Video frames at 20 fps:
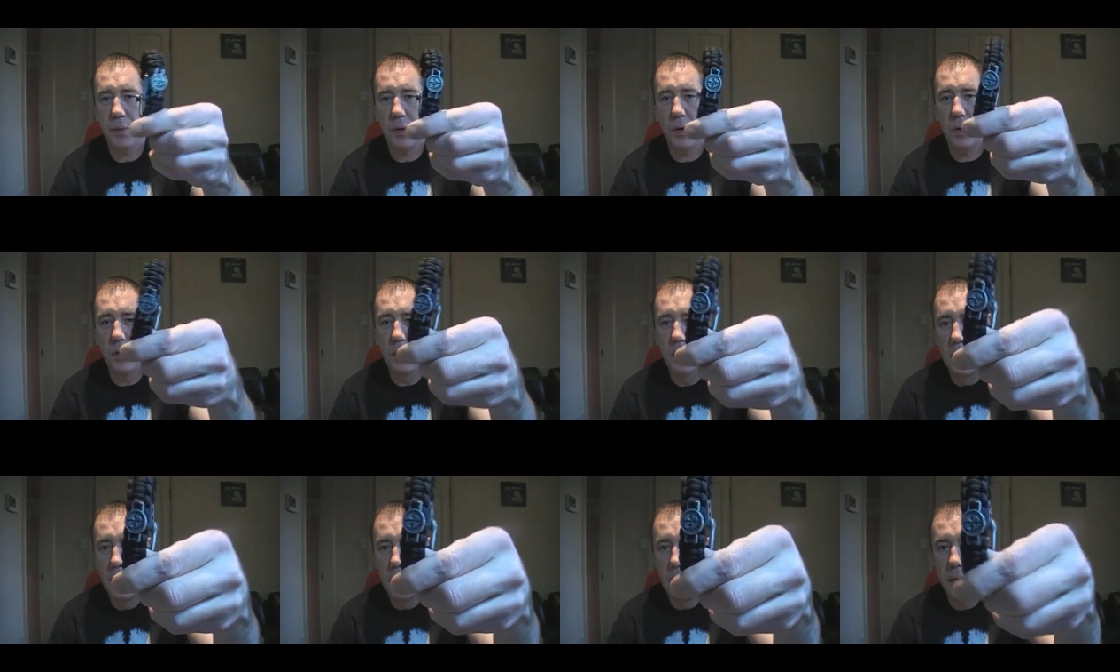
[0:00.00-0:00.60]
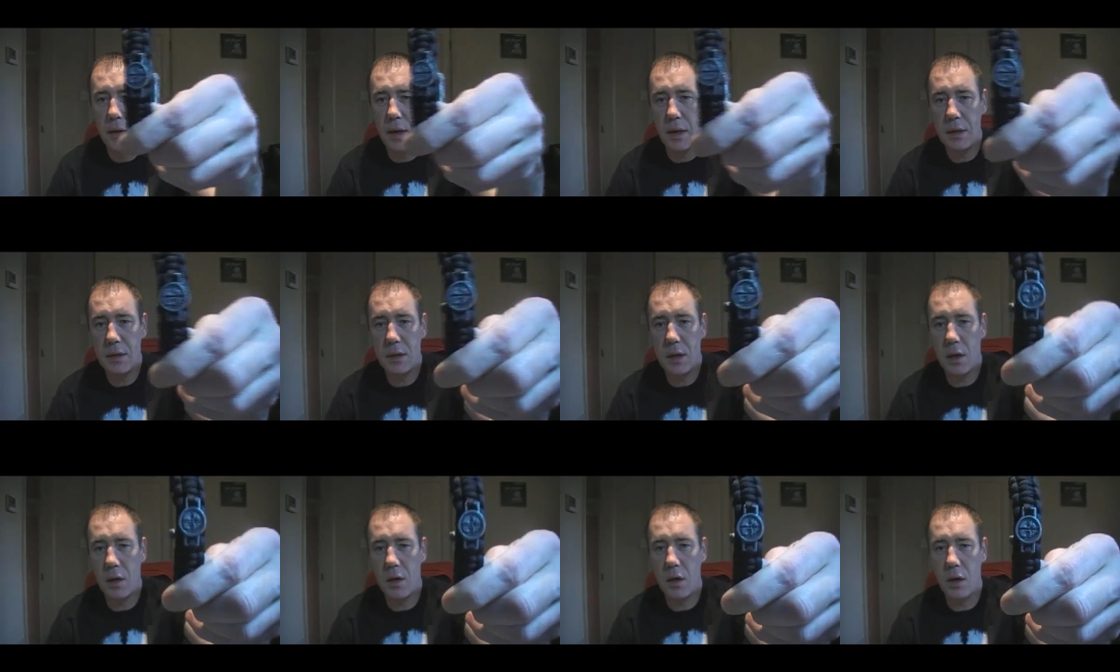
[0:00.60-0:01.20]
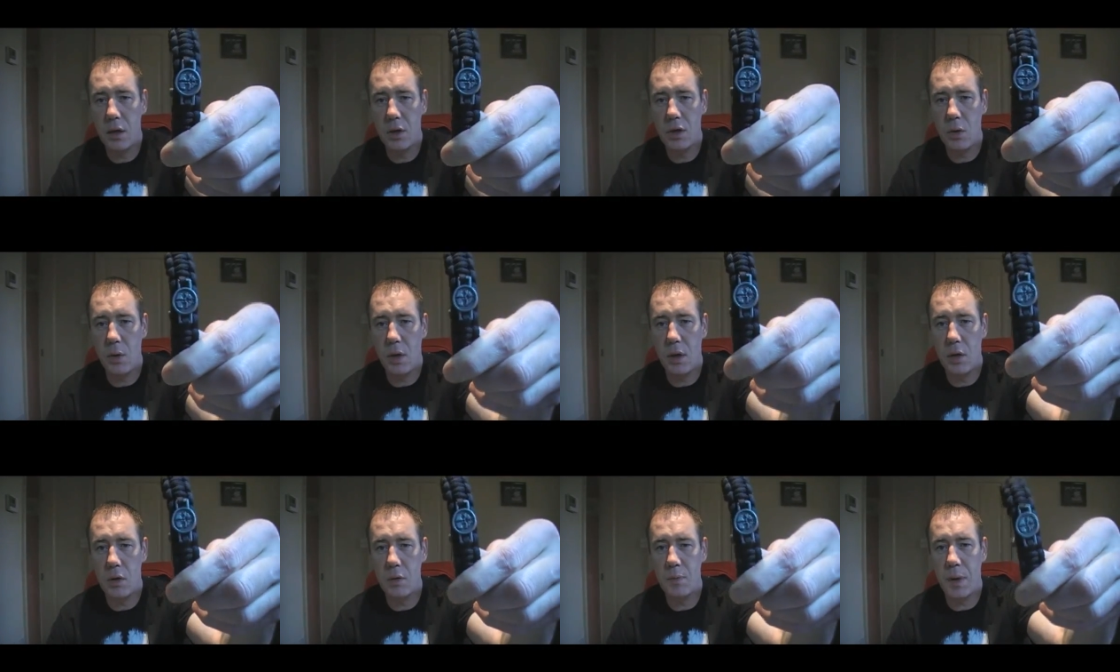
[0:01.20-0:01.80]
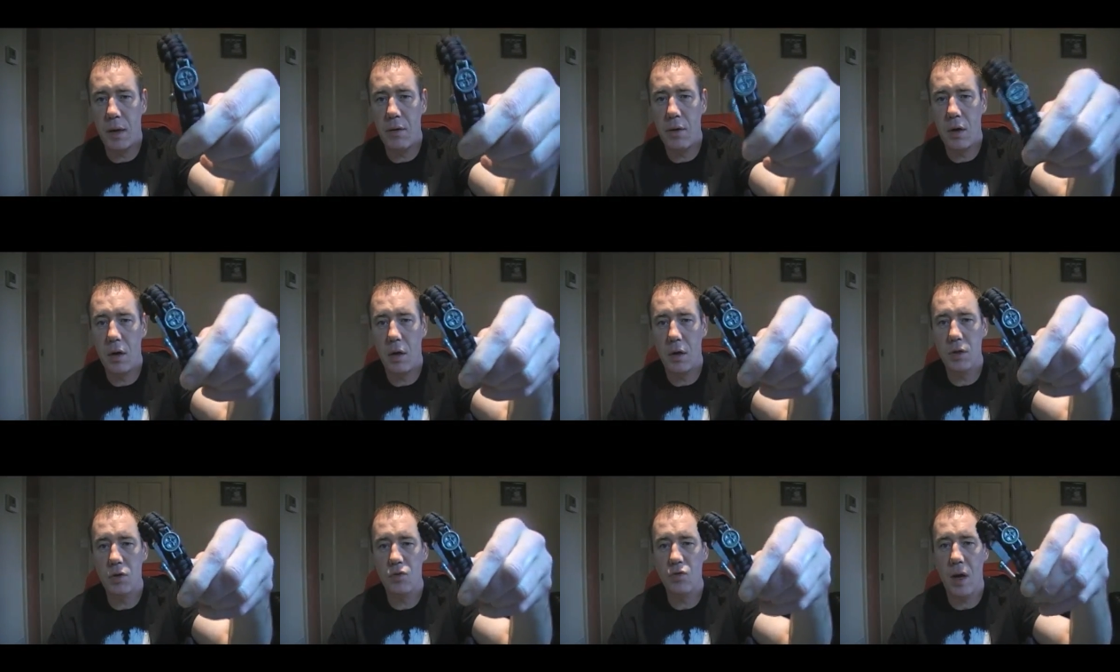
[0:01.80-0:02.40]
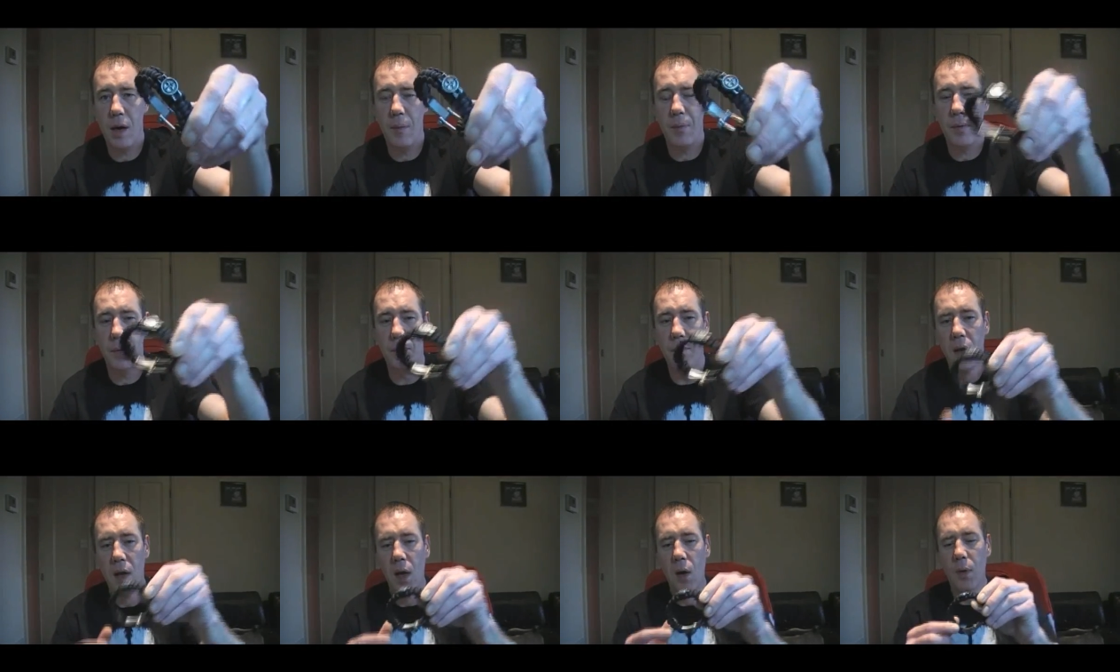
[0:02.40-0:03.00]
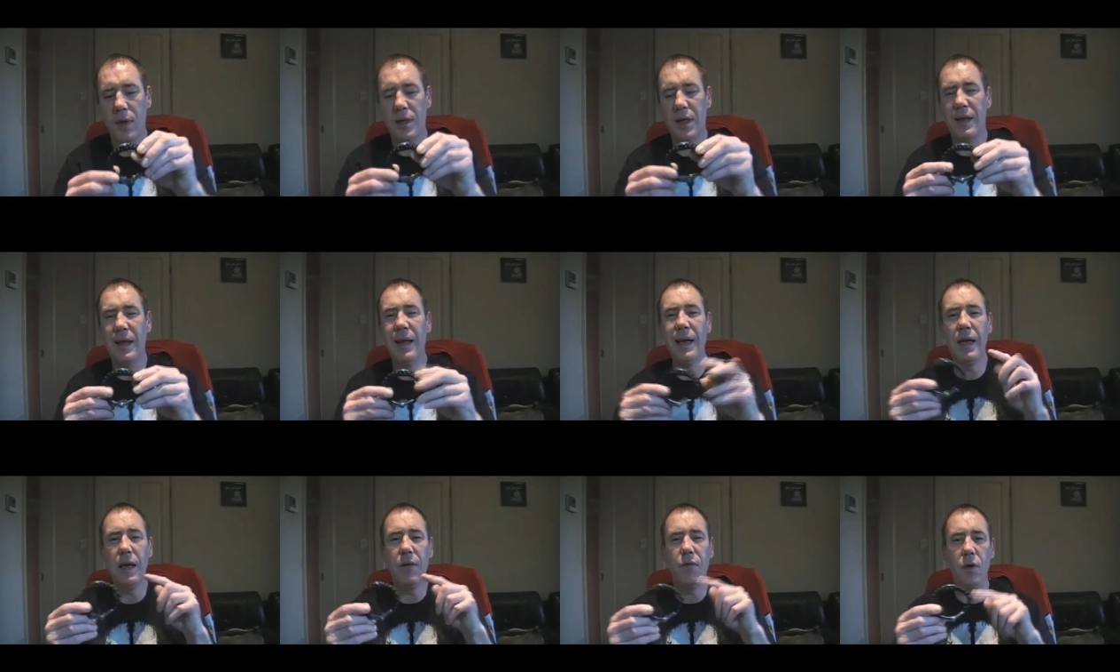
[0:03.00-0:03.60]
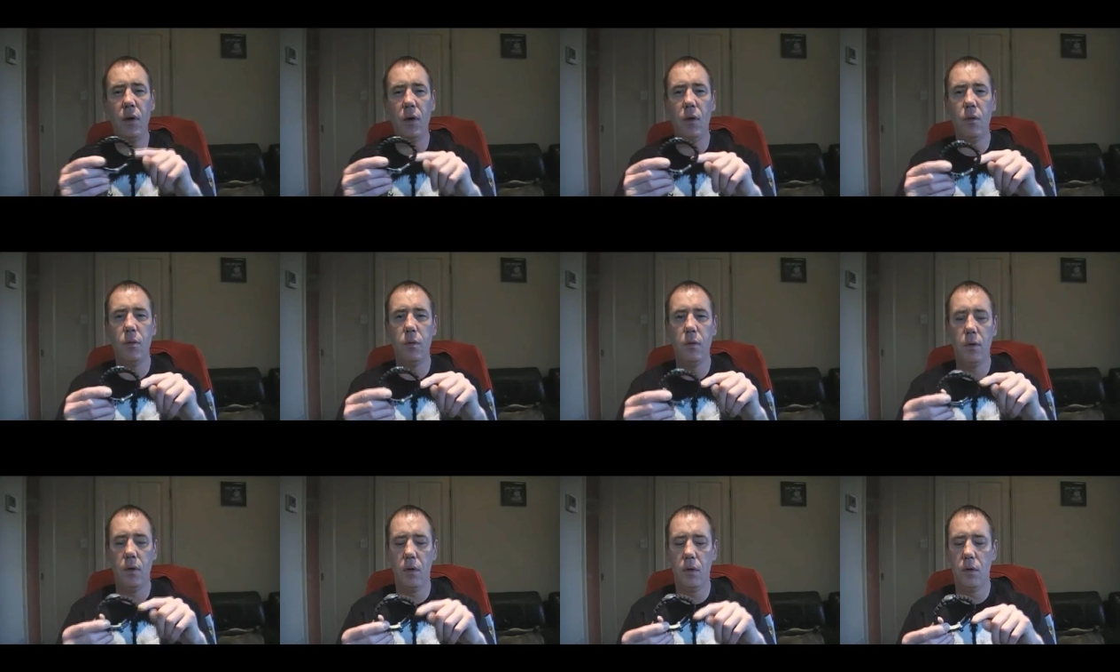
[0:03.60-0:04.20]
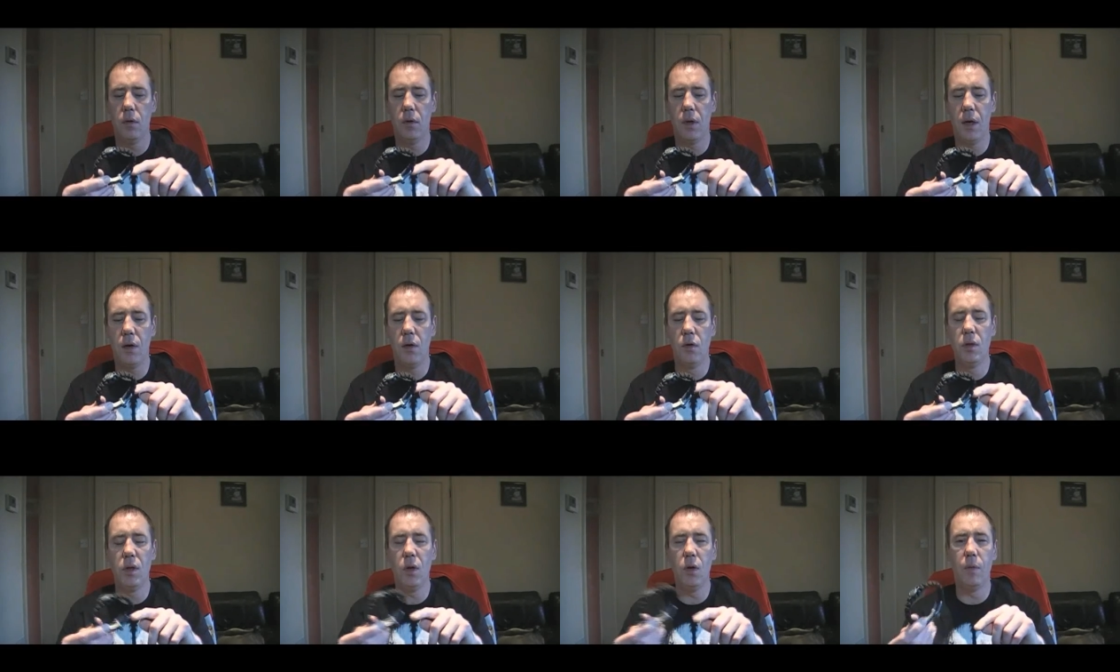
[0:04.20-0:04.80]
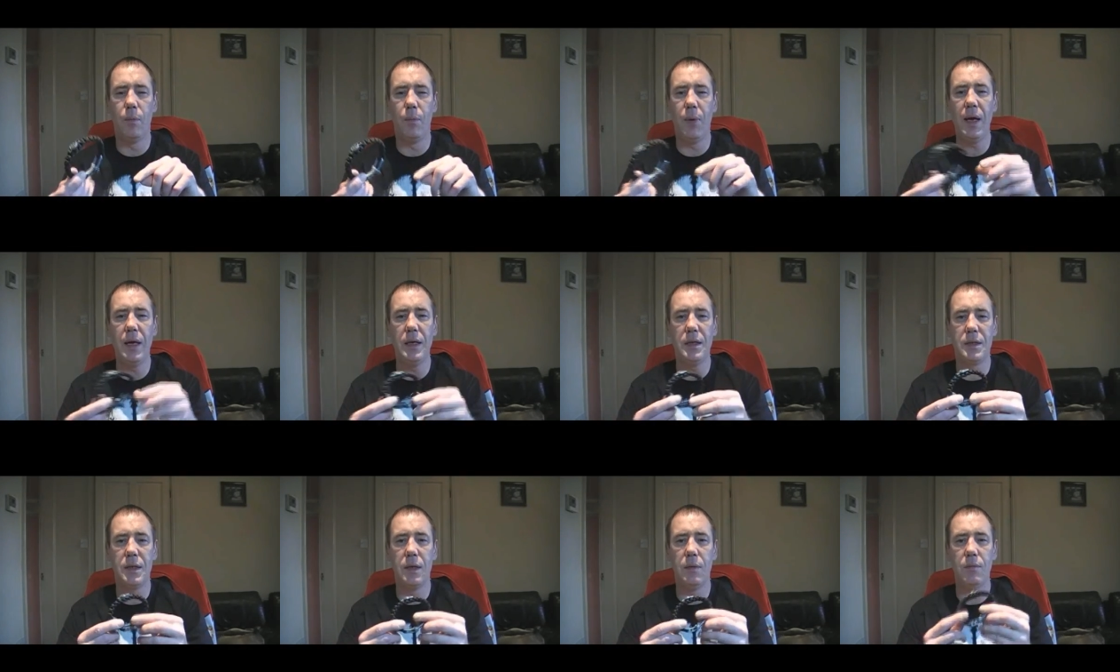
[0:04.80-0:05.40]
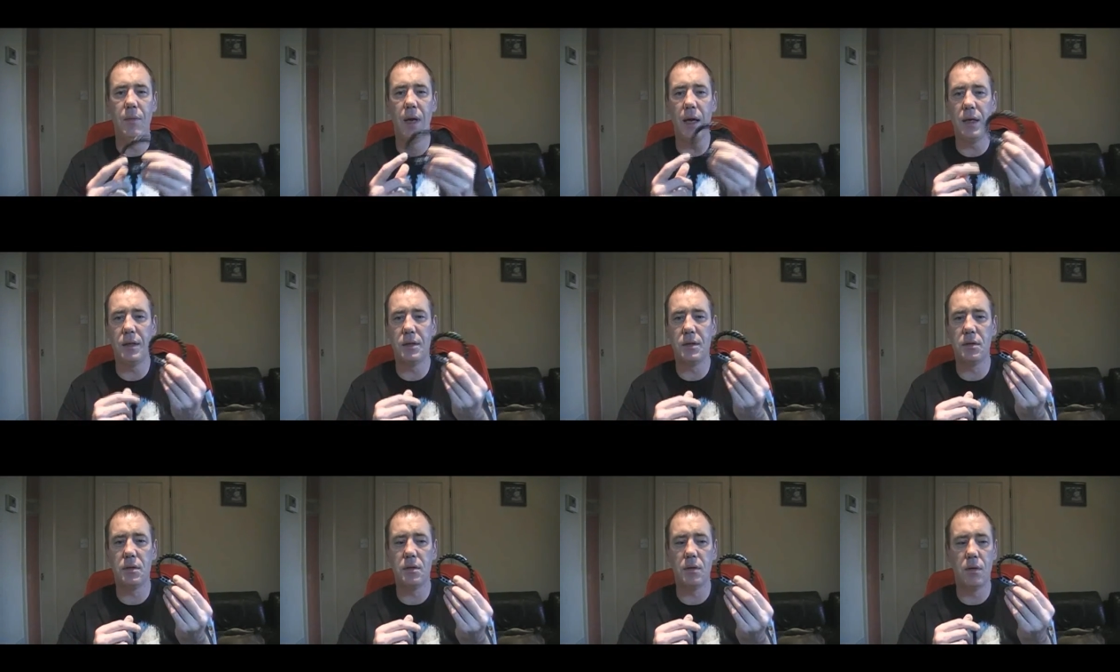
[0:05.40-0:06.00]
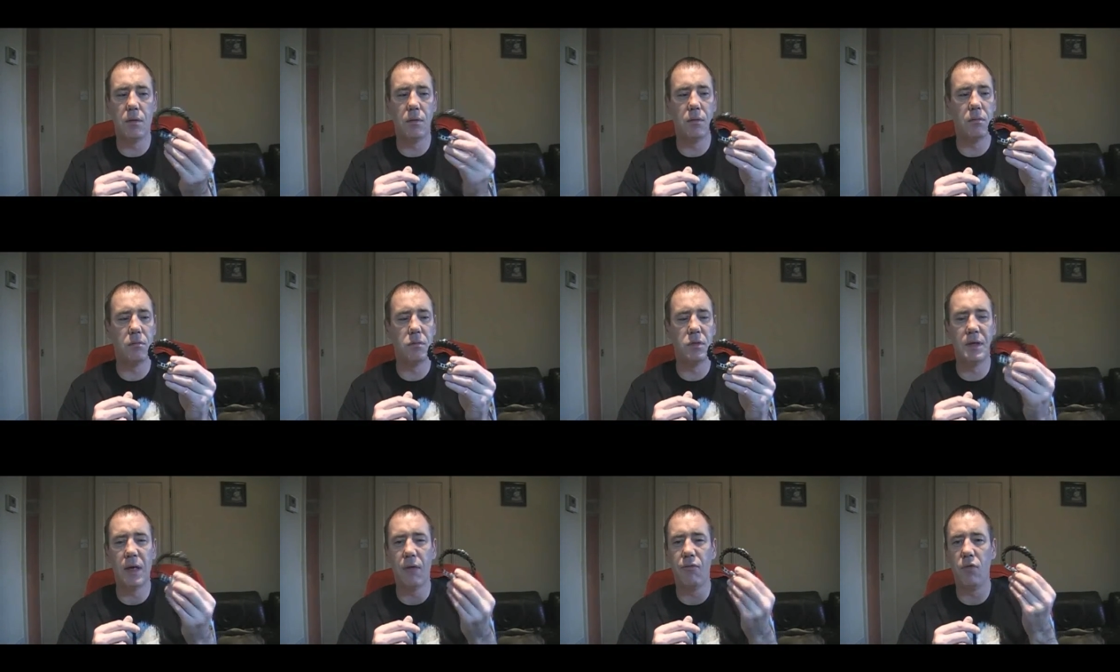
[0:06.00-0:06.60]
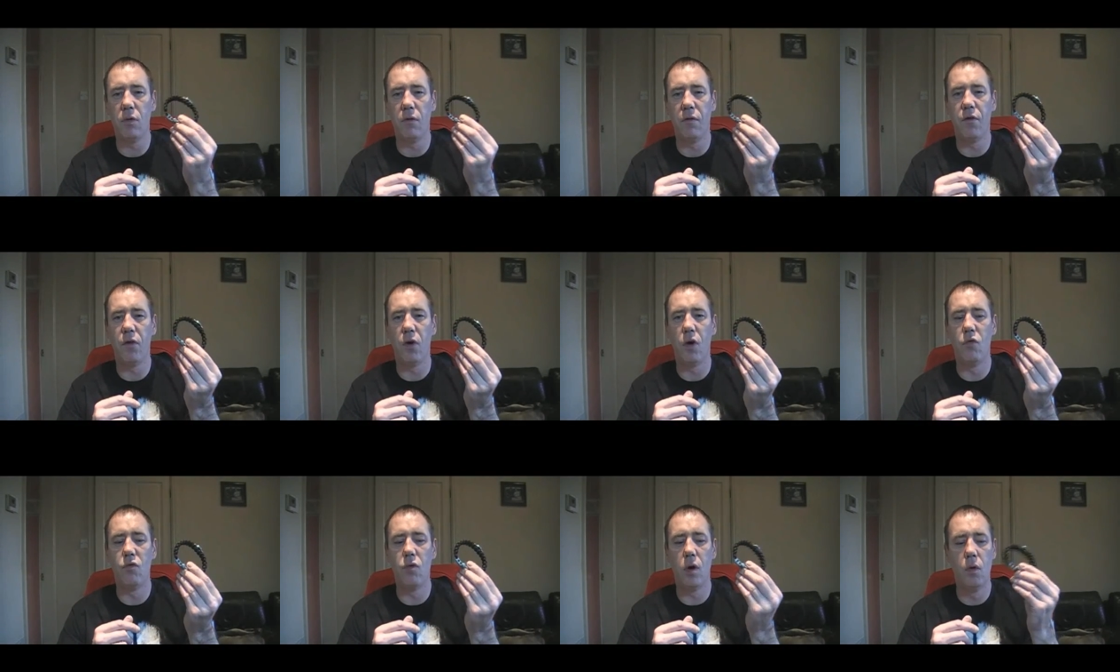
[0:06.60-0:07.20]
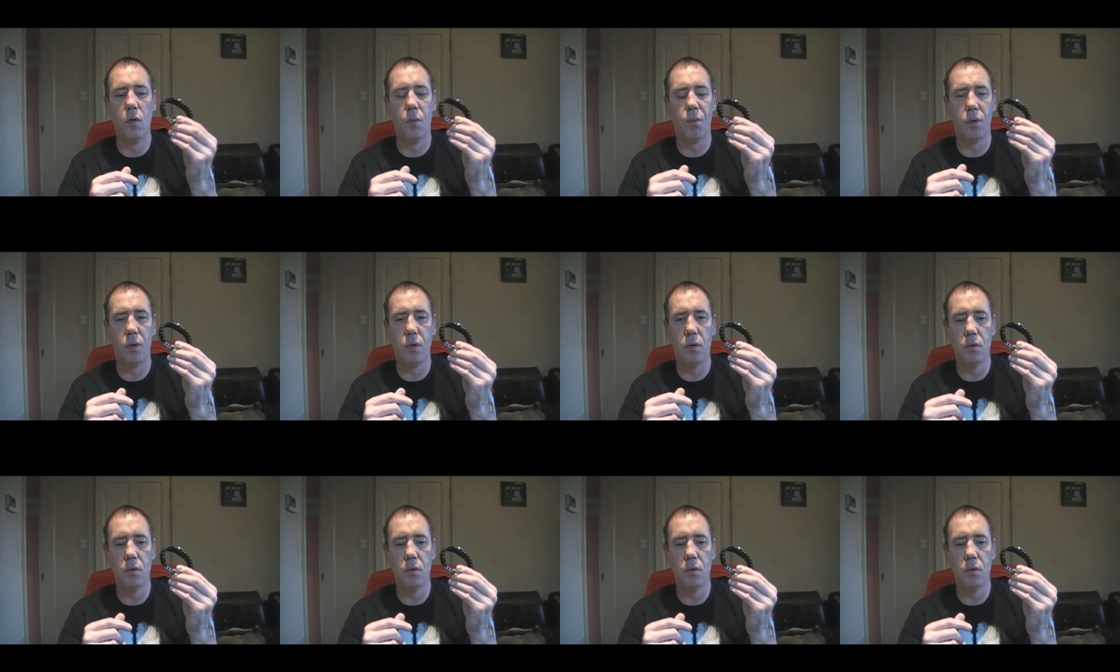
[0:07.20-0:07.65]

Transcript: But that's uh, Call of Duty Ghost paracord strap, which I think if you like undo the bits, it makes several foot of rope.